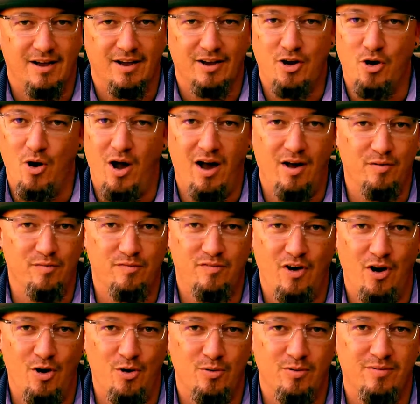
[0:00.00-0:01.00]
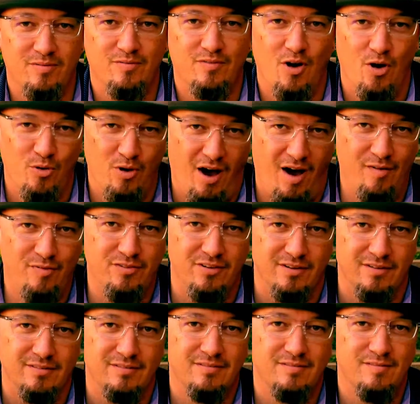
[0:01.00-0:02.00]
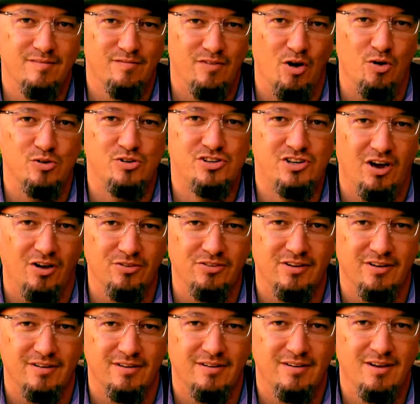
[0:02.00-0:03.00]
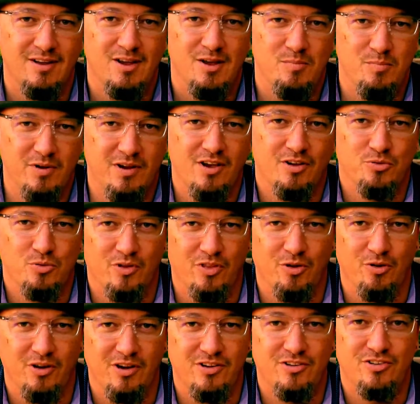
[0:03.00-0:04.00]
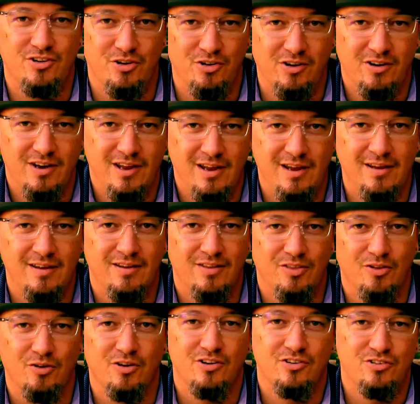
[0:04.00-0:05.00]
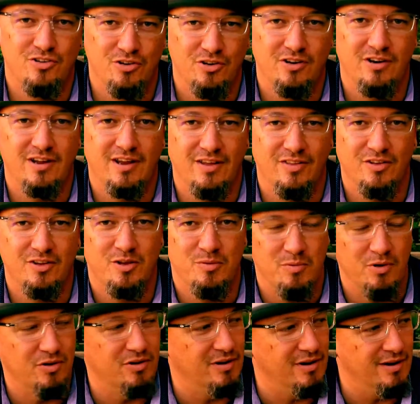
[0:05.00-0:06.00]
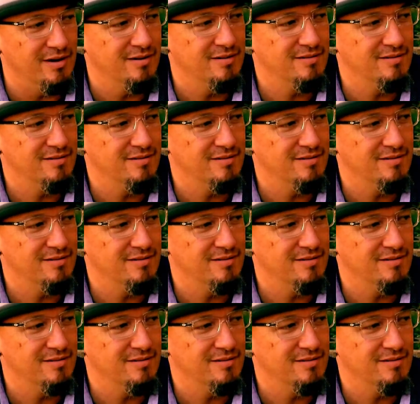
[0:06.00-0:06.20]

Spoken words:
Go out and vote, vote often, vote Shelton, because when there is unity in the community.